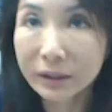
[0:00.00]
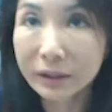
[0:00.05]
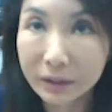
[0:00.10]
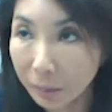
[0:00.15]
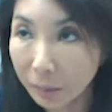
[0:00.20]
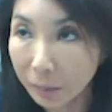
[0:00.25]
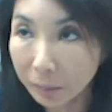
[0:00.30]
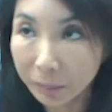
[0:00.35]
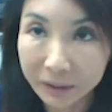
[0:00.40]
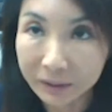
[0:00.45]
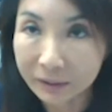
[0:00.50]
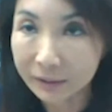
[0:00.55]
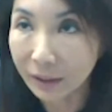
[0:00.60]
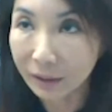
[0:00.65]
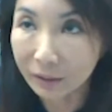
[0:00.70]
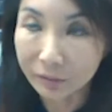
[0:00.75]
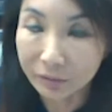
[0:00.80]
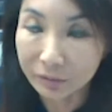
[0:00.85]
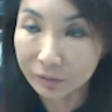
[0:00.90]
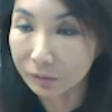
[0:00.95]
these companies
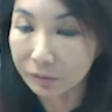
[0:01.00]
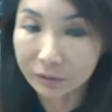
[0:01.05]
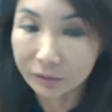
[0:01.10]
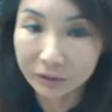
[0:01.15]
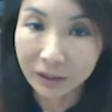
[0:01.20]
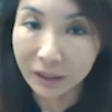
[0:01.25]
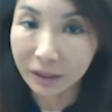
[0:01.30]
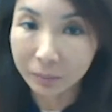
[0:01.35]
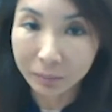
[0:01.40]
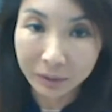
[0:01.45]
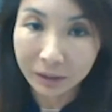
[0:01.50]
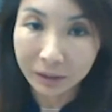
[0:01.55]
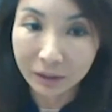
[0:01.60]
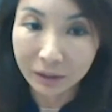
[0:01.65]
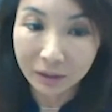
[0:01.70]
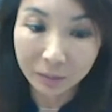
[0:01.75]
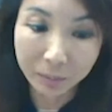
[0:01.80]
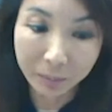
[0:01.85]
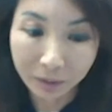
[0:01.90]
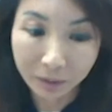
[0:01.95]
that send me
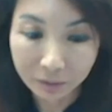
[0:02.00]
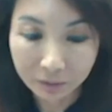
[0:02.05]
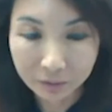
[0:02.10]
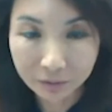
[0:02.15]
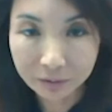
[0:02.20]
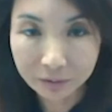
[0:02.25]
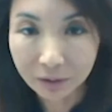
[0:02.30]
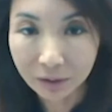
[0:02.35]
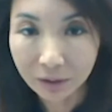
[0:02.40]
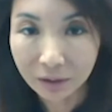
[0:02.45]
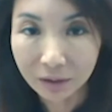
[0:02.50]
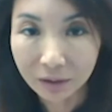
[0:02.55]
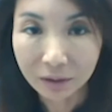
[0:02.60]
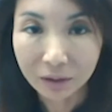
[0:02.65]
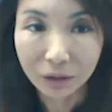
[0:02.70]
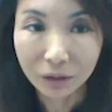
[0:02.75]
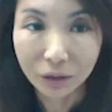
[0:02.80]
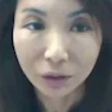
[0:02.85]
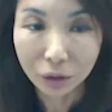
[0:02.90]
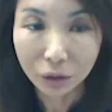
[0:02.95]
emails,
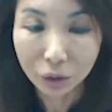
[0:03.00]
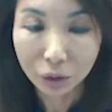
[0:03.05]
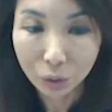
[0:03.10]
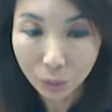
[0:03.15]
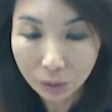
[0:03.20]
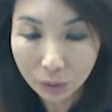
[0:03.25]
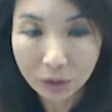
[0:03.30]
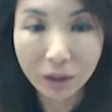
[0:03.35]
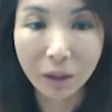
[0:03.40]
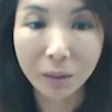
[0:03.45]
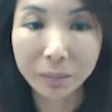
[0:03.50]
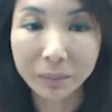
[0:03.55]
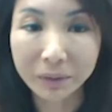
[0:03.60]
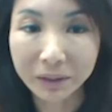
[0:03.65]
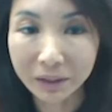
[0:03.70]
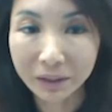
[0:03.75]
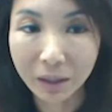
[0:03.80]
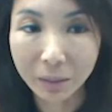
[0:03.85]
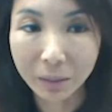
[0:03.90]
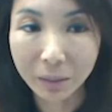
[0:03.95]
your
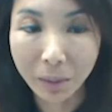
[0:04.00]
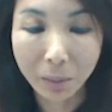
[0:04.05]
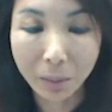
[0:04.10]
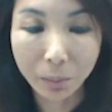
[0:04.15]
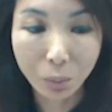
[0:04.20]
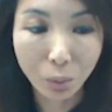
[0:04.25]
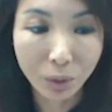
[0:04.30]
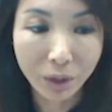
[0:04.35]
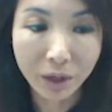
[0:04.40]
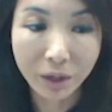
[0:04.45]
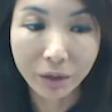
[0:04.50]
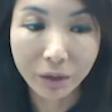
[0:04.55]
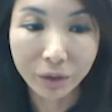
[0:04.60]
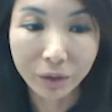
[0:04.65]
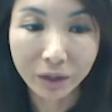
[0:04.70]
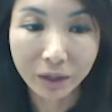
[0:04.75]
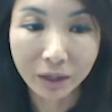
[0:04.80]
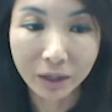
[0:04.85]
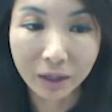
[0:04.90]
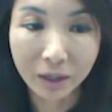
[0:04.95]
company came up with
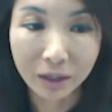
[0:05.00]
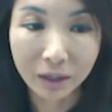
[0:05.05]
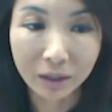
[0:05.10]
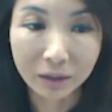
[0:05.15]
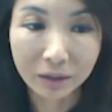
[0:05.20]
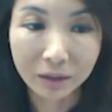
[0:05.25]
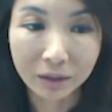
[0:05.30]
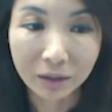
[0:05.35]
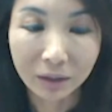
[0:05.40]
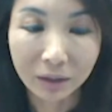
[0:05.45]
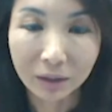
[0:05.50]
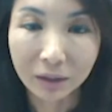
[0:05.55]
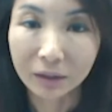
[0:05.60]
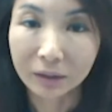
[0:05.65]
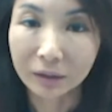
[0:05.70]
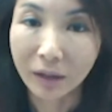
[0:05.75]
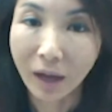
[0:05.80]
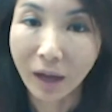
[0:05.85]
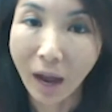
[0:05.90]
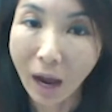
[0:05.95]
a
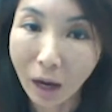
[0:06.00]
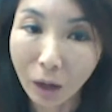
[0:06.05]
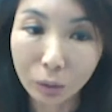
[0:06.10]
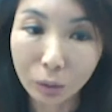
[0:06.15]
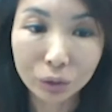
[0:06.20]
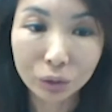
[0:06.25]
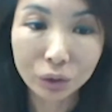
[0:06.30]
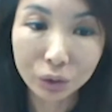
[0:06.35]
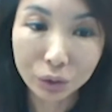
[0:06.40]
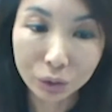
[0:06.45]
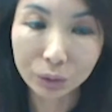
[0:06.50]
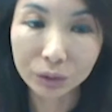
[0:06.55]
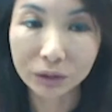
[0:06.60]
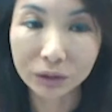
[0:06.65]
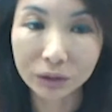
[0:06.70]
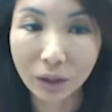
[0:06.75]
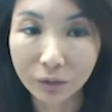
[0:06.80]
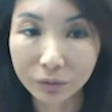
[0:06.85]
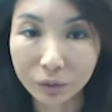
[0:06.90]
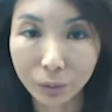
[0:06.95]
how to do
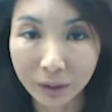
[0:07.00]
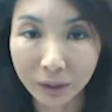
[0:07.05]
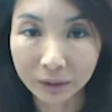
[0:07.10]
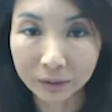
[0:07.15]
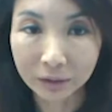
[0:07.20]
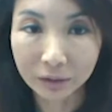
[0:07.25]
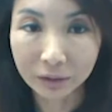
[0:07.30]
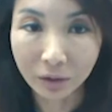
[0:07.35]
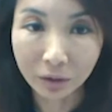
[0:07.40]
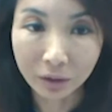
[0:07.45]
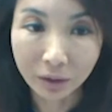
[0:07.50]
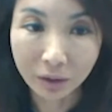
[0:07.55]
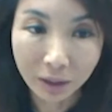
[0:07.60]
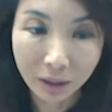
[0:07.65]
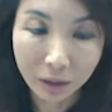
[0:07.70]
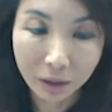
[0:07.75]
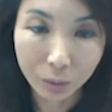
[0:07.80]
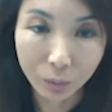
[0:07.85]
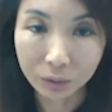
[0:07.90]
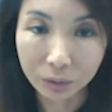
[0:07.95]
self-directed
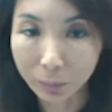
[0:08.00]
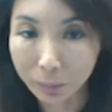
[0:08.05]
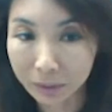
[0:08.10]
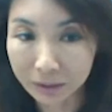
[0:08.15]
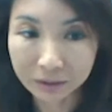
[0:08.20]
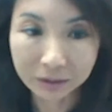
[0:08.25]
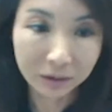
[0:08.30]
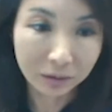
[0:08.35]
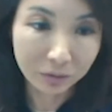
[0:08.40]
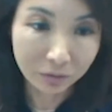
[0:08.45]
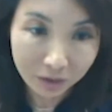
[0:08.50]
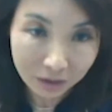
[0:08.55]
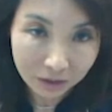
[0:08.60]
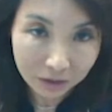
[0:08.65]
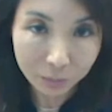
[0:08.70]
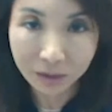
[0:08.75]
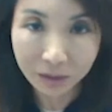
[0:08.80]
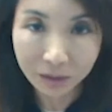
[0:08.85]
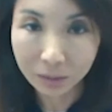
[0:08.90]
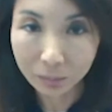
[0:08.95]
IRA with the best
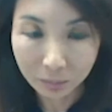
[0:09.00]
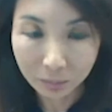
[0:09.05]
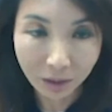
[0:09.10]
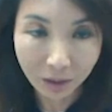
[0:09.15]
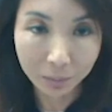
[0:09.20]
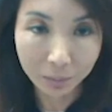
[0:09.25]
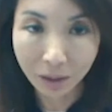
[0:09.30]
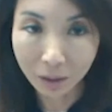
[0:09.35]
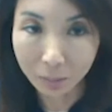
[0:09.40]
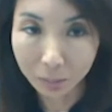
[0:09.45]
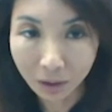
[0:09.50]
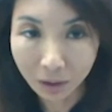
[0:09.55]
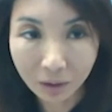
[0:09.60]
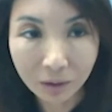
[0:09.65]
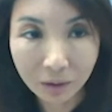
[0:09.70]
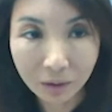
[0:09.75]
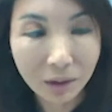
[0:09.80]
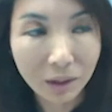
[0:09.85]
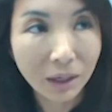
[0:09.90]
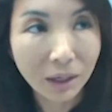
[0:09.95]
investment, blah, blah,
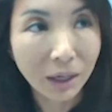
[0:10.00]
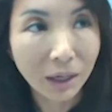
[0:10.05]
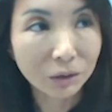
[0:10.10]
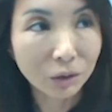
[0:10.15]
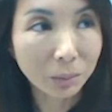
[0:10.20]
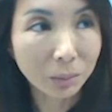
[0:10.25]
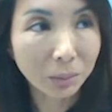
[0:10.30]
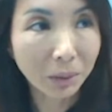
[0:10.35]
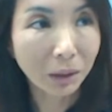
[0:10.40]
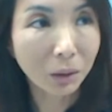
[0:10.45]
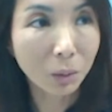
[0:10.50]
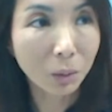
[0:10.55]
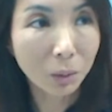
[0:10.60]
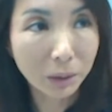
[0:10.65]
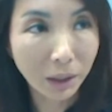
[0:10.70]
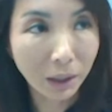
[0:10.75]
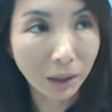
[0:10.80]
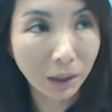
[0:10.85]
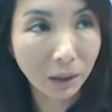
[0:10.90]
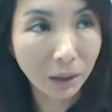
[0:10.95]
blah. And so I'm like,
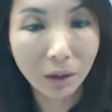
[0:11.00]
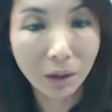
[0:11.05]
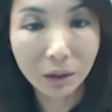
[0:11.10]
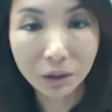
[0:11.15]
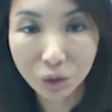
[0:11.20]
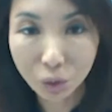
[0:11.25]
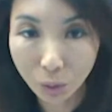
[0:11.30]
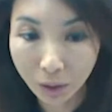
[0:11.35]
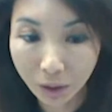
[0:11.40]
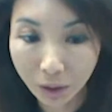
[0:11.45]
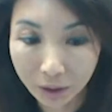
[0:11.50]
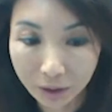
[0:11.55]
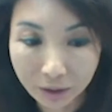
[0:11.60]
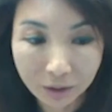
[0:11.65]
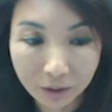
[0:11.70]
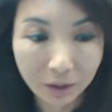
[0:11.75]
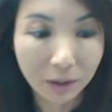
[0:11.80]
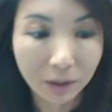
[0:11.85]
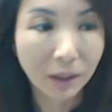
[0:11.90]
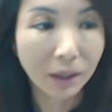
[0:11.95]
okay, I'll
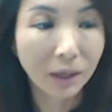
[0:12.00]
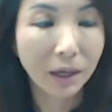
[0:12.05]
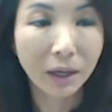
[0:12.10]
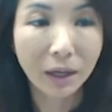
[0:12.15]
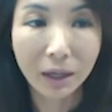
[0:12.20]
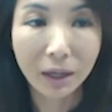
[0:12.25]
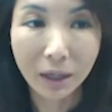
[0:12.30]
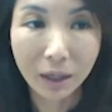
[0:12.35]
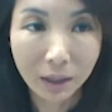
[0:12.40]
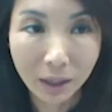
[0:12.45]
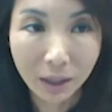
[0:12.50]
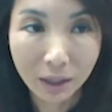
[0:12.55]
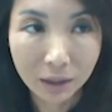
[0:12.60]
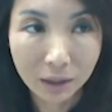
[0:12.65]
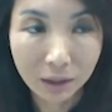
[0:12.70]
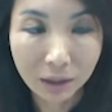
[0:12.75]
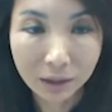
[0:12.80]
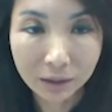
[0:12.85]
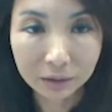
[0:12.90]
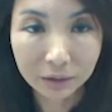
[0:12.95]
try. And I
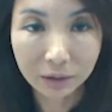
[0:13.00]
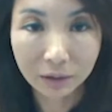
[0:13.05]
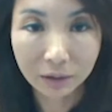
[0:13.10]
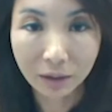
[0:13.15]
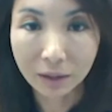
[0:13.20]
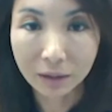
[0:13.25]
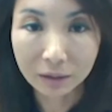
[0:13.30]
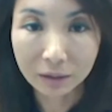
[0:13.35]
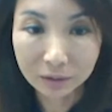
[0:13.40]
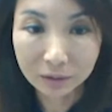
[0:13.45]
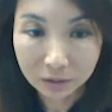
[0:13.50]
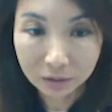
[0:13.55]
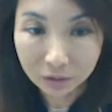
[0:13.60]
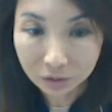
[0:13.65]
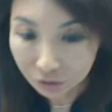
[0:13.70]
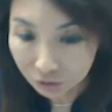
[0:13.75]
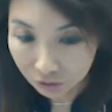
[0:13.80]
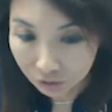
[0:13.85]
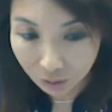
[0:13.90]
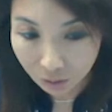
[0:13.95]
clicked and I
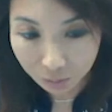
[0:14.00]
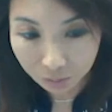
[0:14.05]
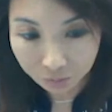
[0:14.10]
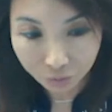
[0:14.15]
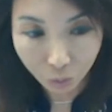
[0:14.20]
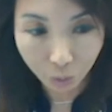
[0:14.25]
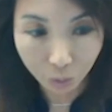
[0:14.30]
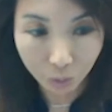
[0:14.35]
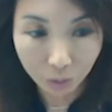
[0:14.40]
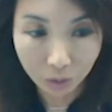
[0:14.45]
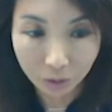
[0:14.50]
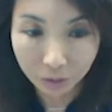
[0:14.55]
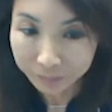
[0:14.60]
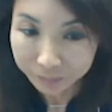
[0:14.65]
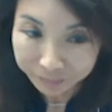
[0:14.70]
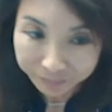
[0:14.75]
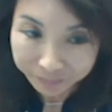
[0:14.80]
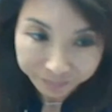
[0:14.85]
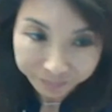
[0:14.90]
listened to some of your